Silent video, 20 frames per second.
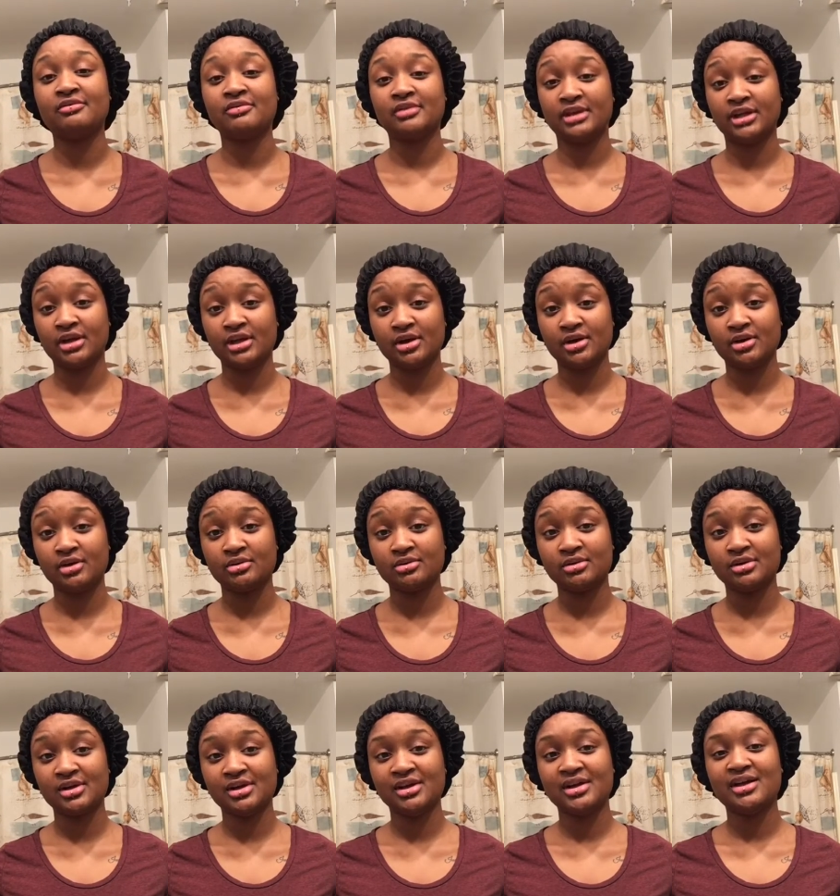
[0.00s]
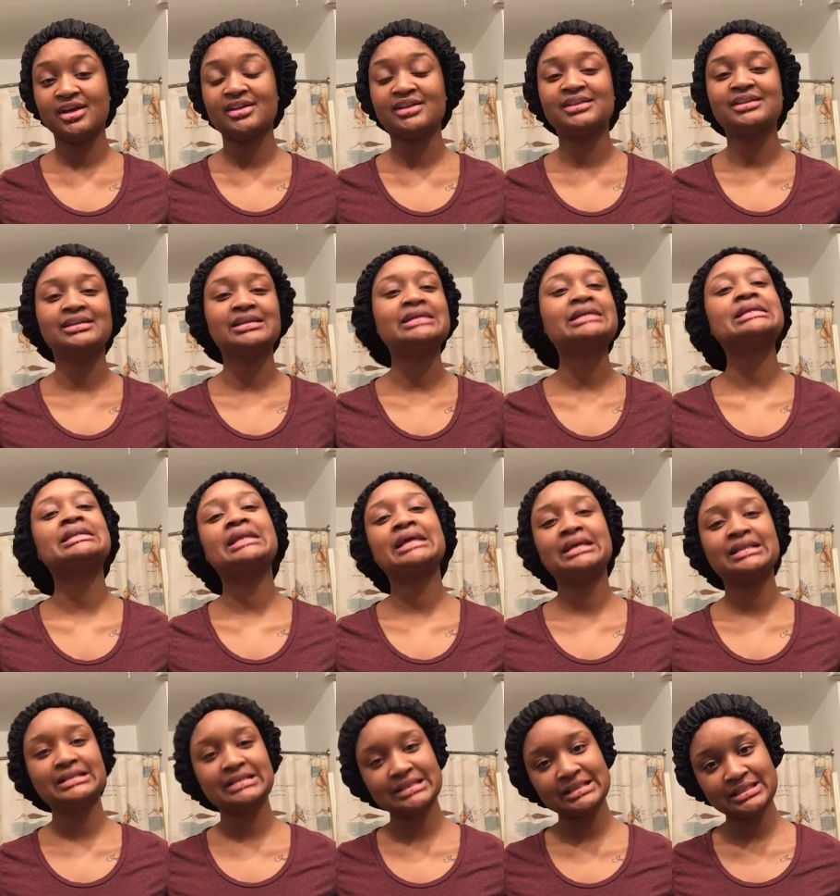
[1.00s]
video looking
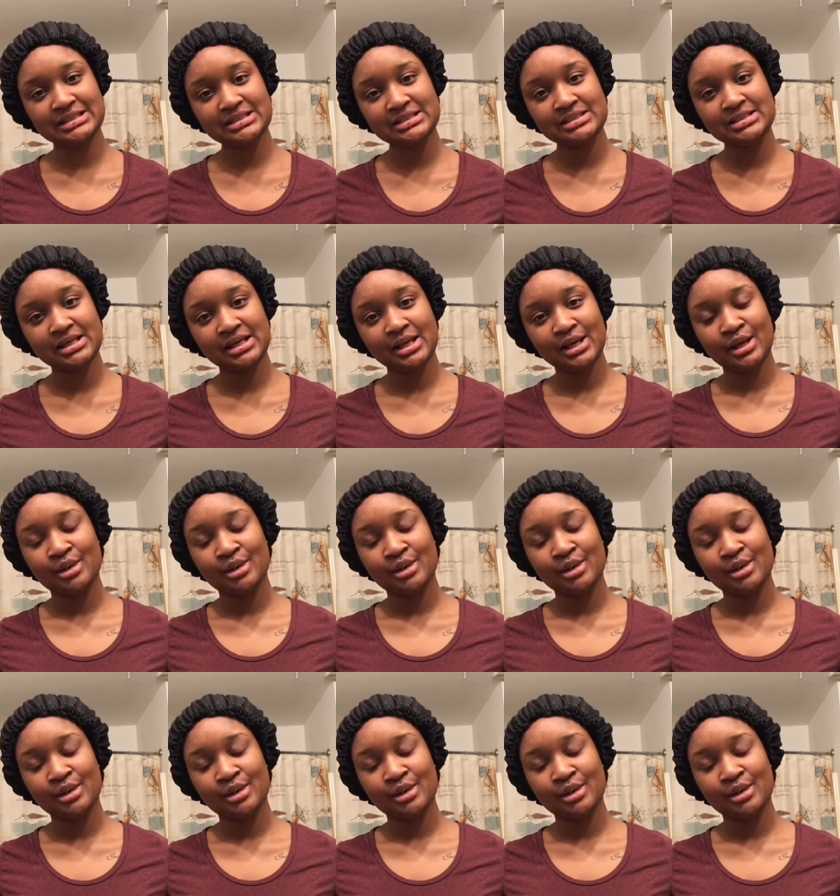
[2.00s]
like this.